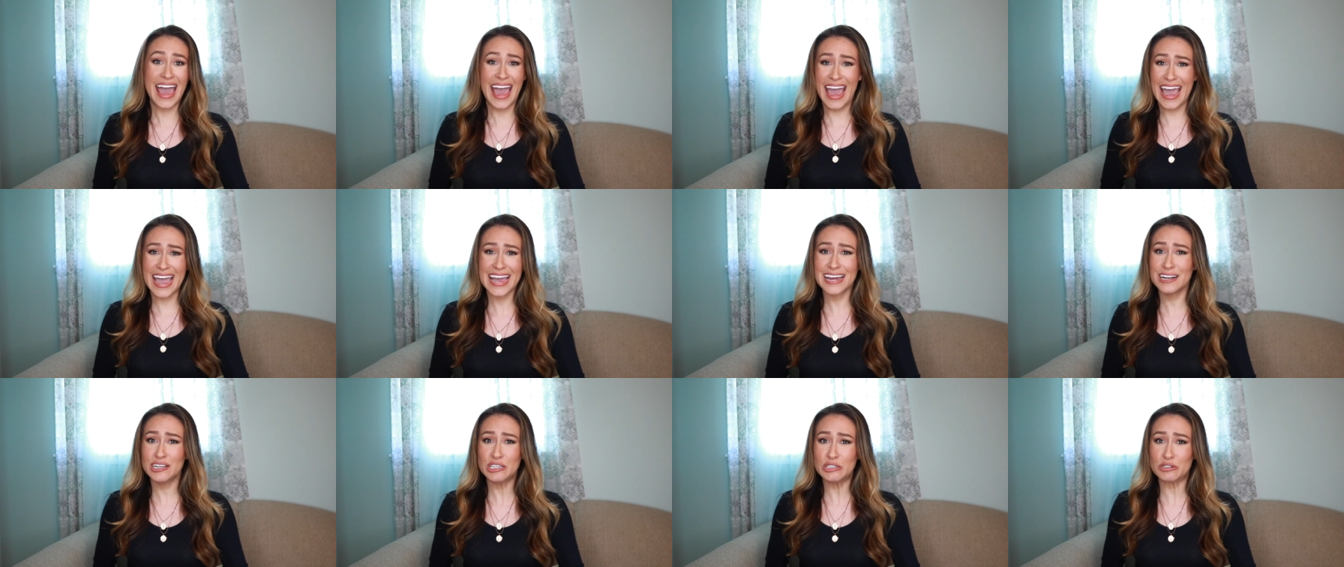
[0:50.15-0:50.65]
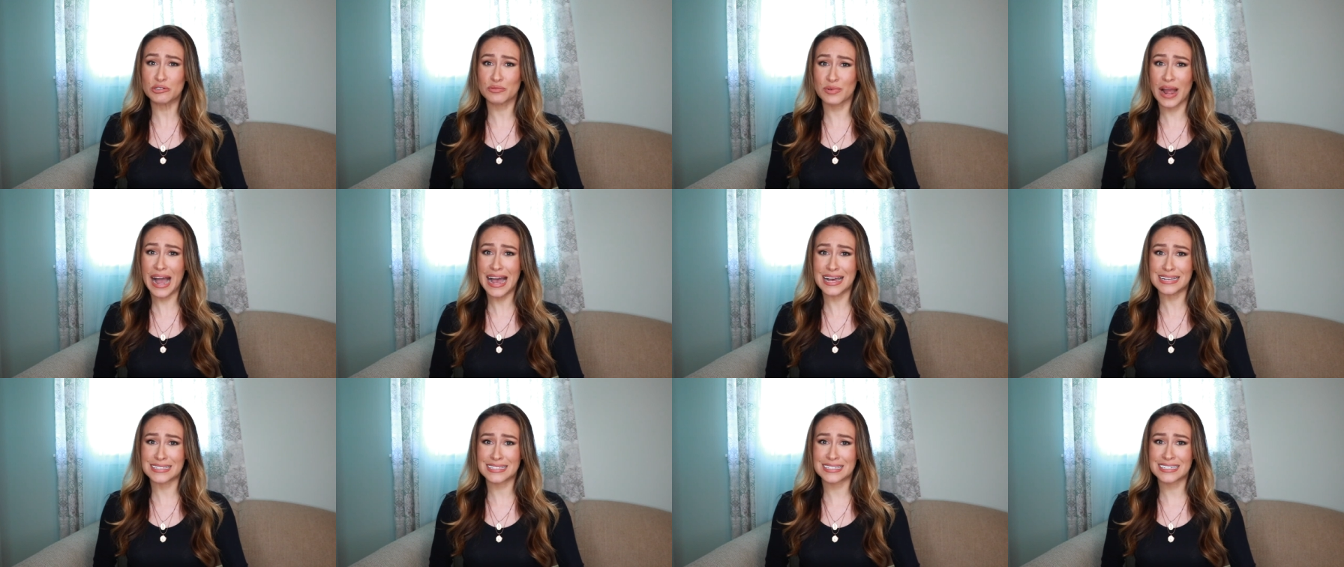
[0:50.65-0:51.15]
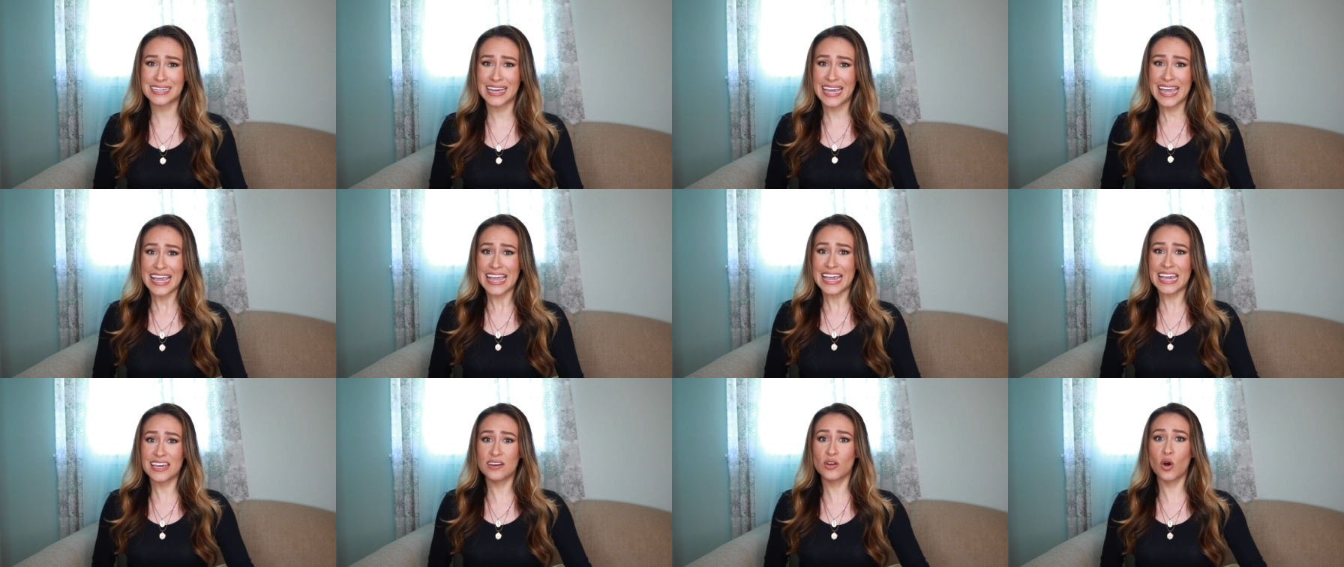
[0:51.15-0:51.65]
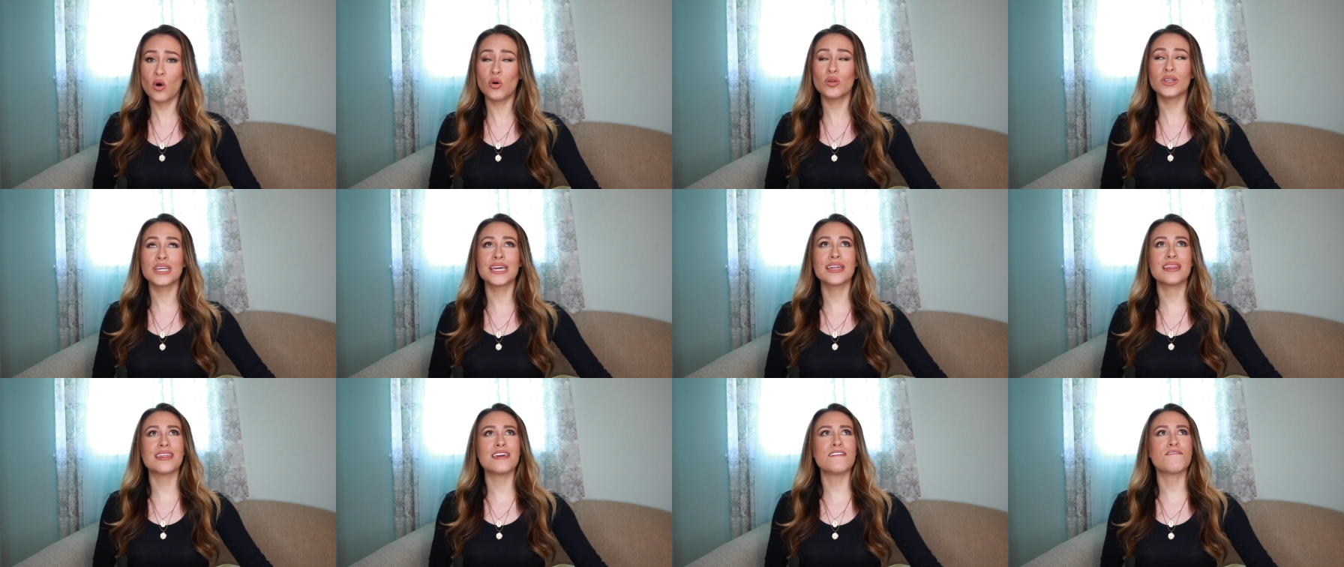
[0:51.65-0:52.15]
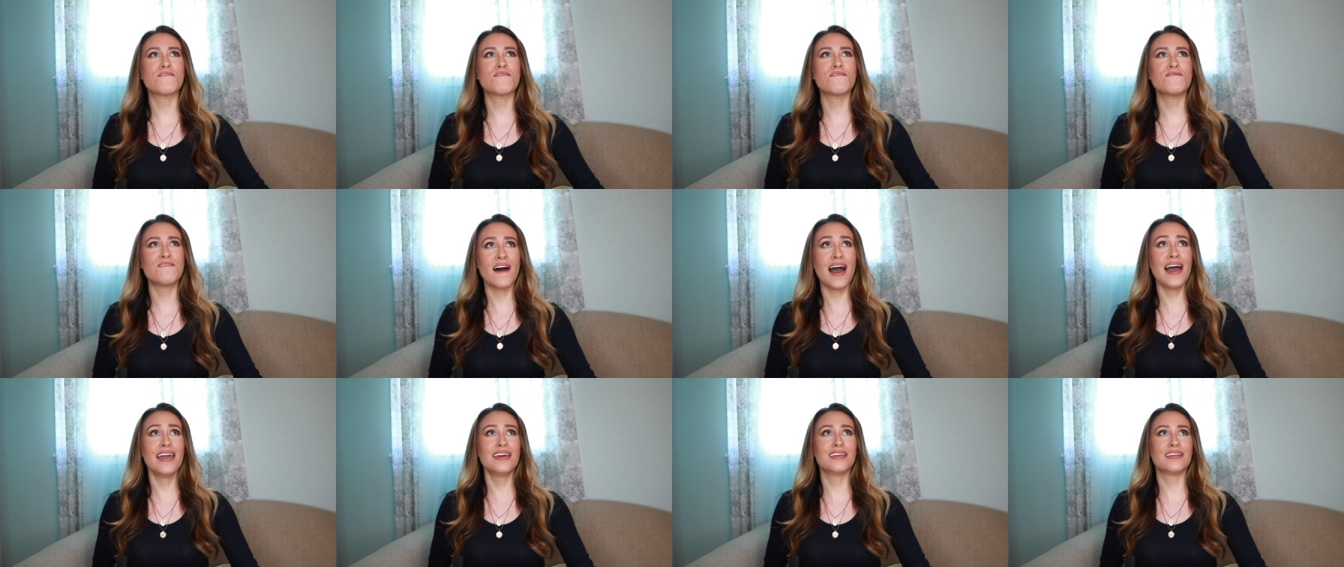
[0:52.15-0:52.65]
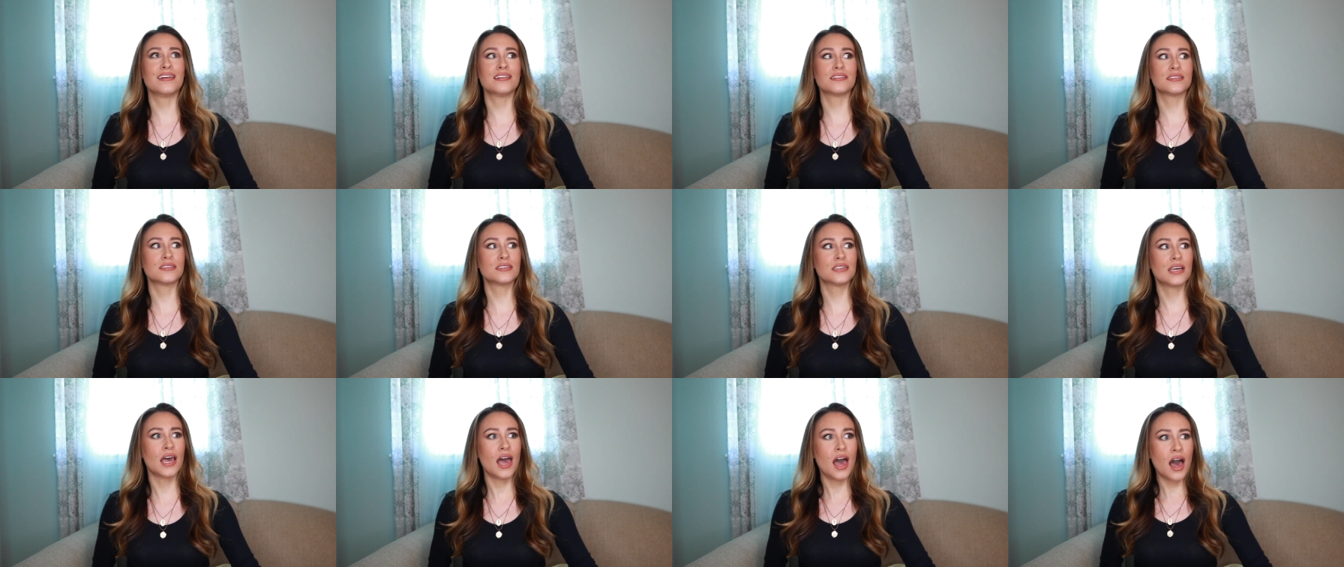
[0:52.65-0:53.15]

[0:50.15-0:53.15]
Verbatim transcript: and dressed in only the finest